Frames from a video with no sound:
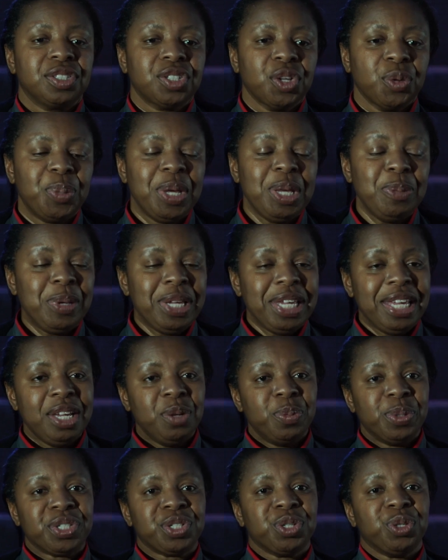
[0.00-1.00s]
So
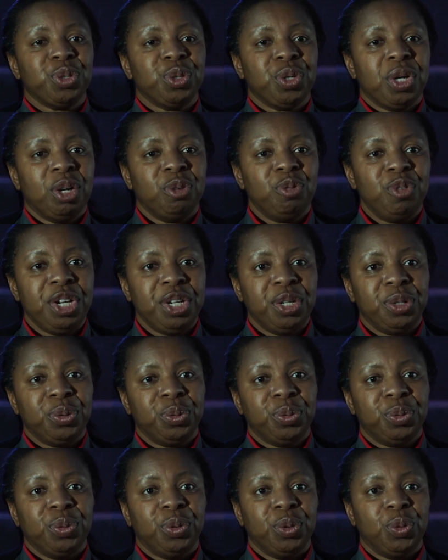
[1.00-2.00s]
PPE was a, a,
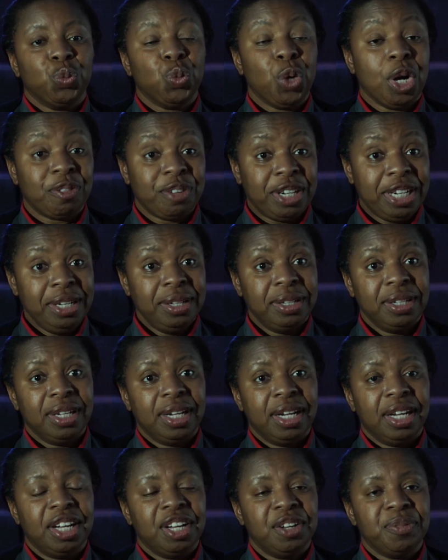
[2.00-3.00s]
real worry
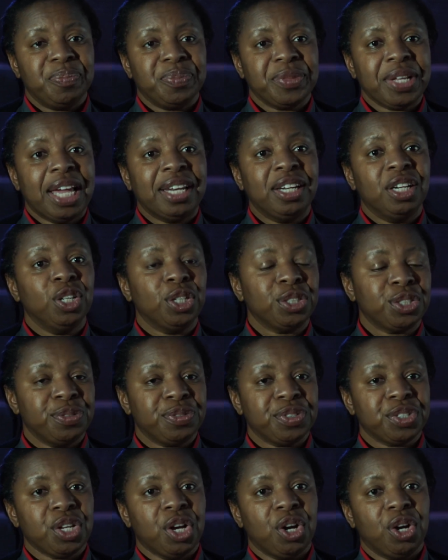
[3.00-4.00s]
um, and a lot of
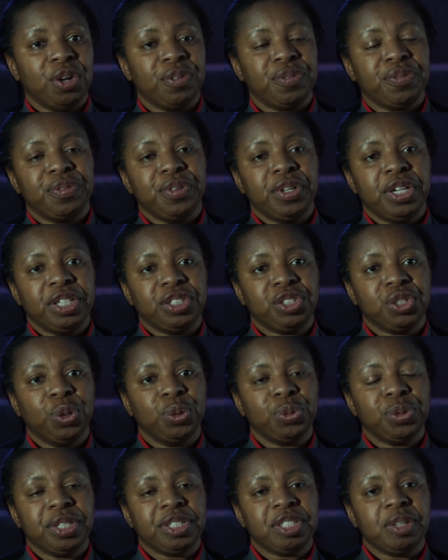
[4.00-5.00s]
staff uh,
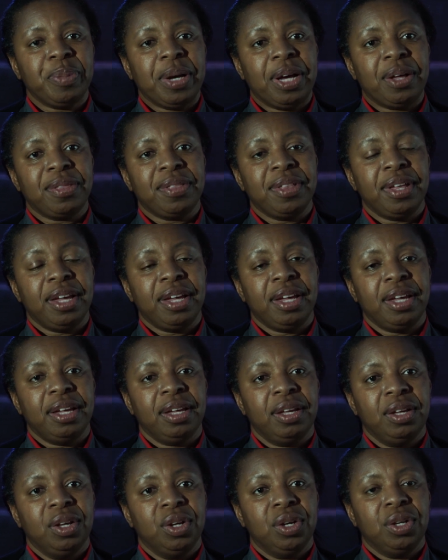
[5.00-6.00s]
told us about their
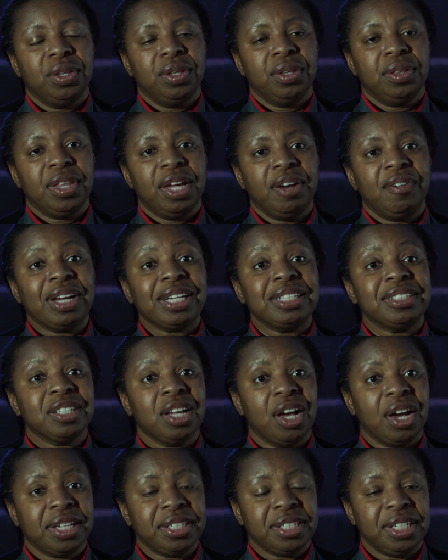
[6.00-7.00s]
their
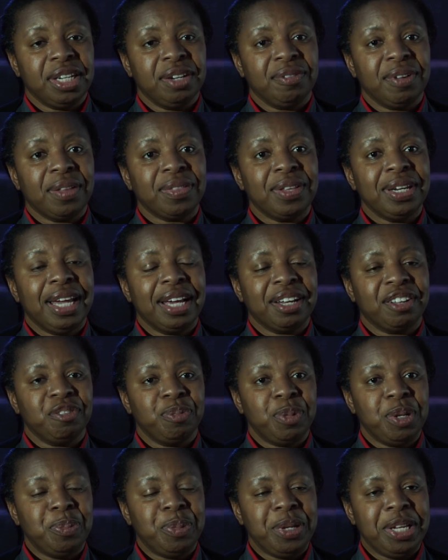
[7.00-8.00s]
anxiety around the lack of
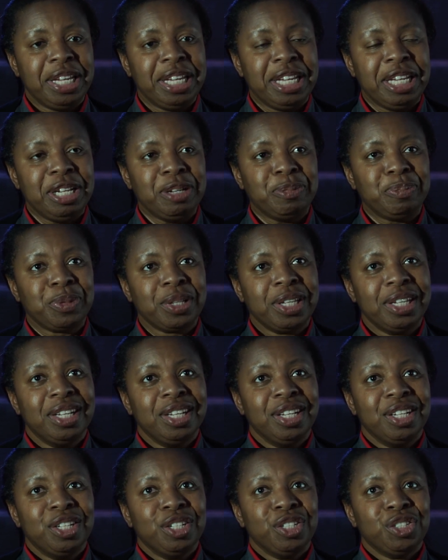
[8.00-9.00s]
PPE.
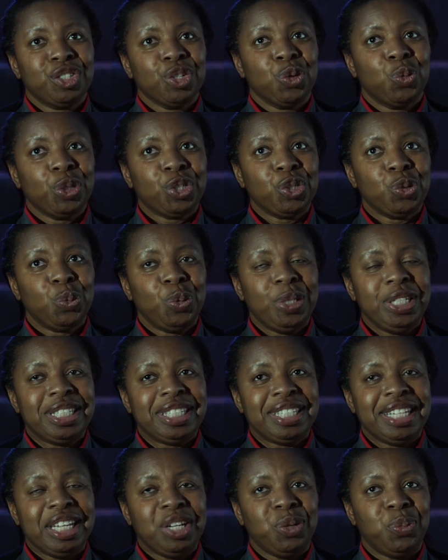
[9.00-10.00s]
So what did we
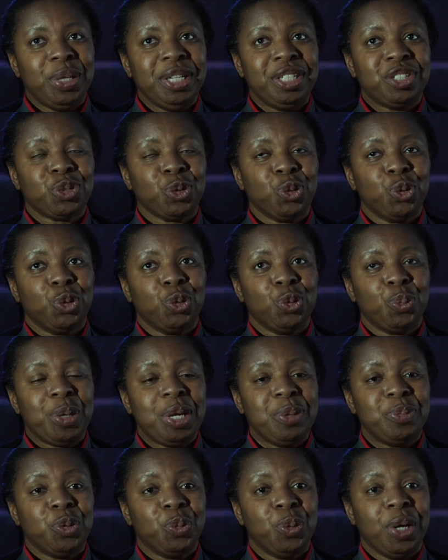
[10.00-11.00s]
see? We saw
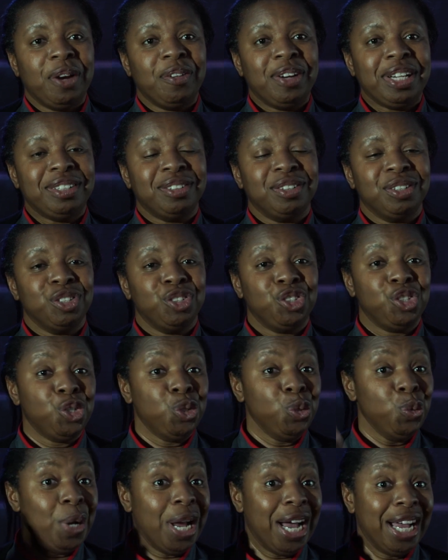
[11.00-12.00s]
people wearing
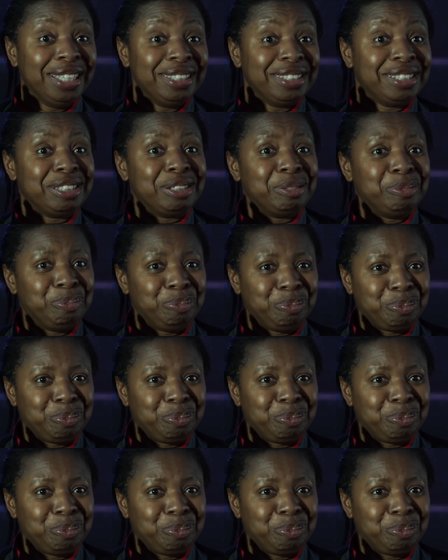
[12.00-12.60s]
two hats.